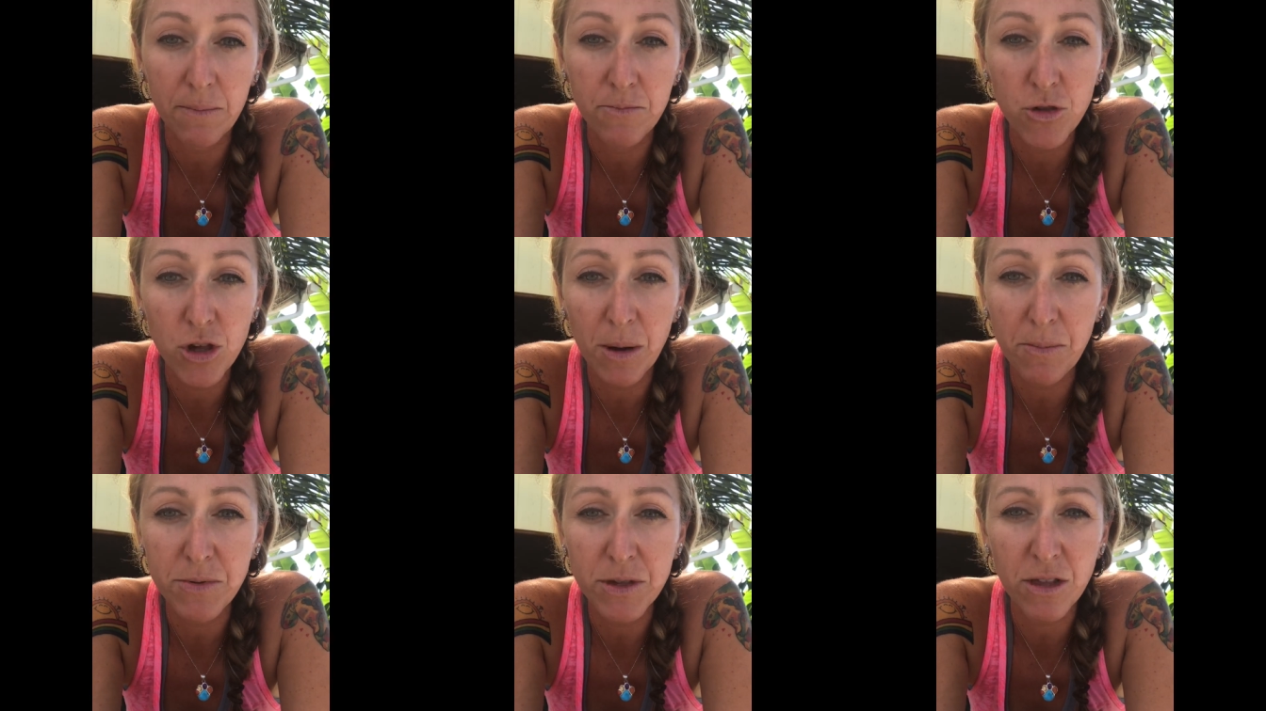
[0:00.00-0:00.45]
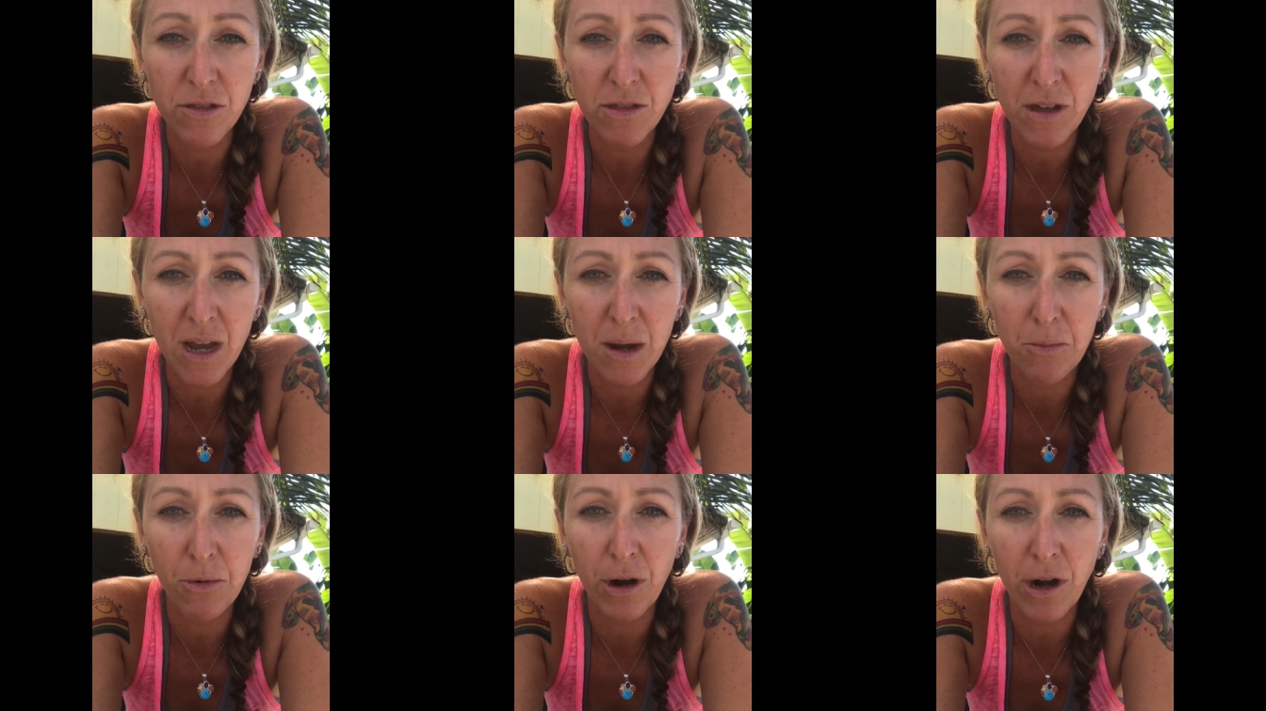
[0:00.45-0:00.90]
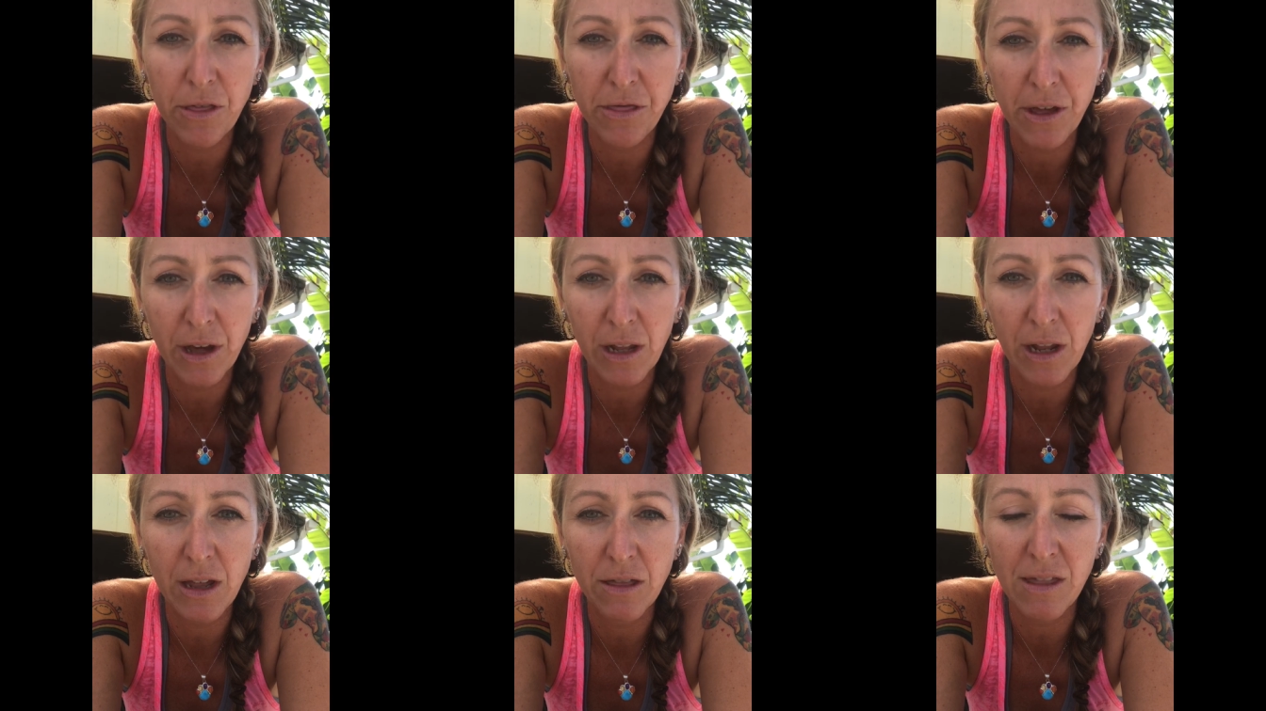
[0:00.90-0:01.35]
jumps at them or
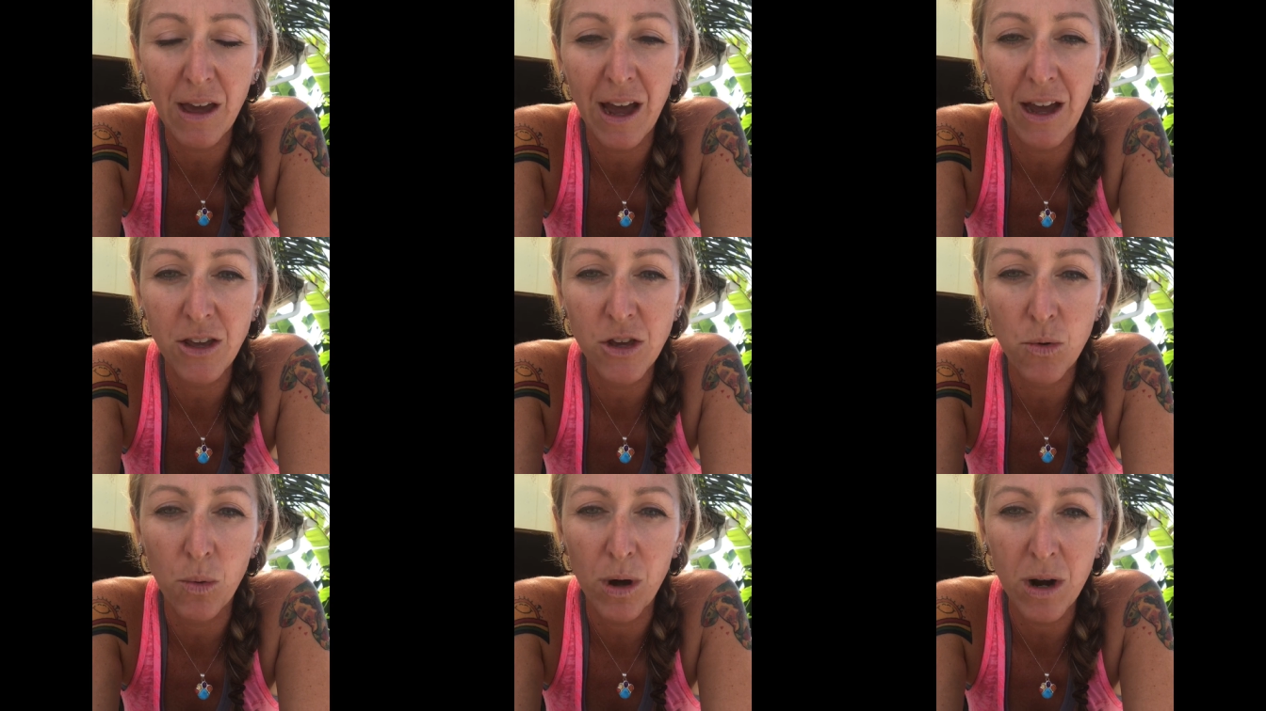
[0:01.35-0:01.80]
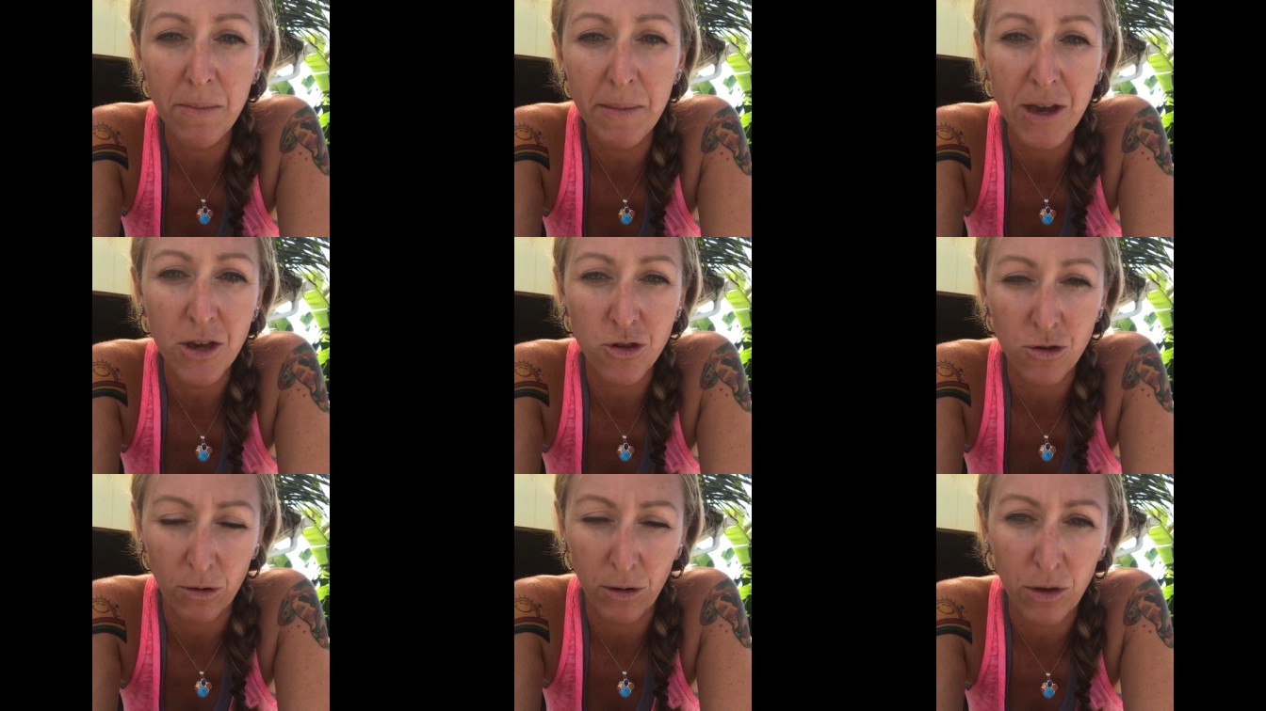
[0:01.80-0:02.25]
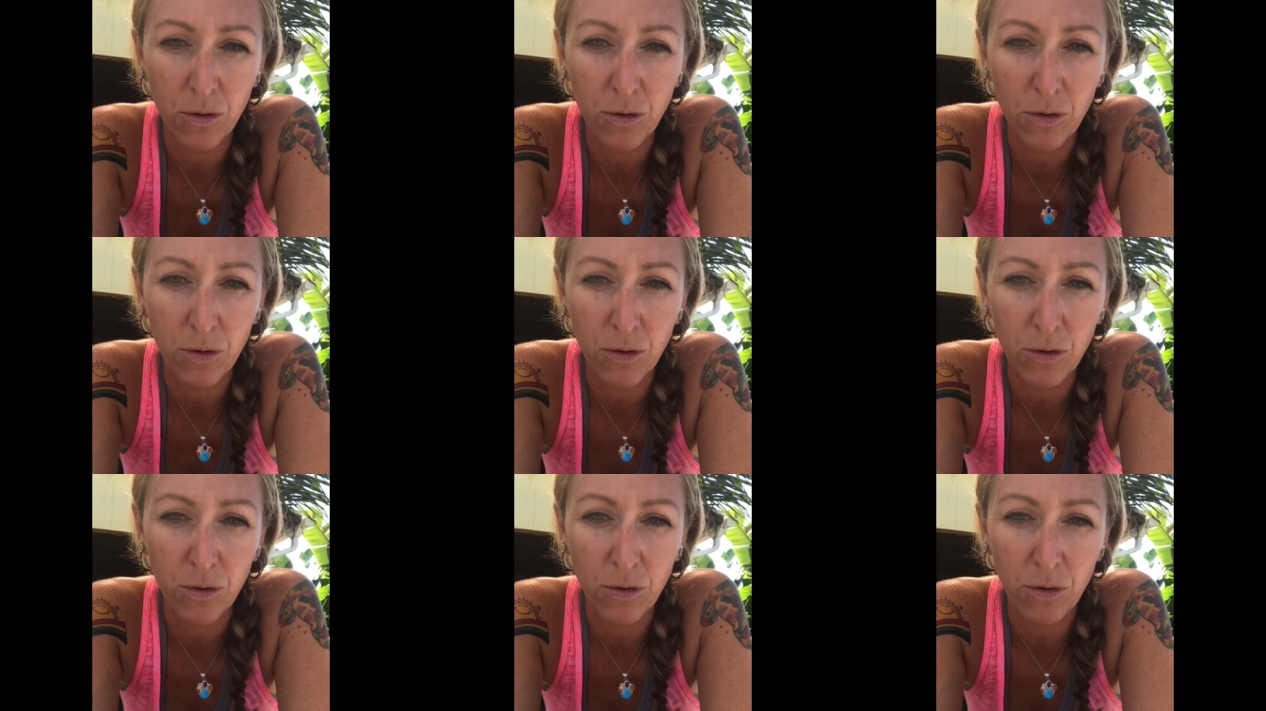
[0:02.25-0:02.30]
anything like that, you want to make sure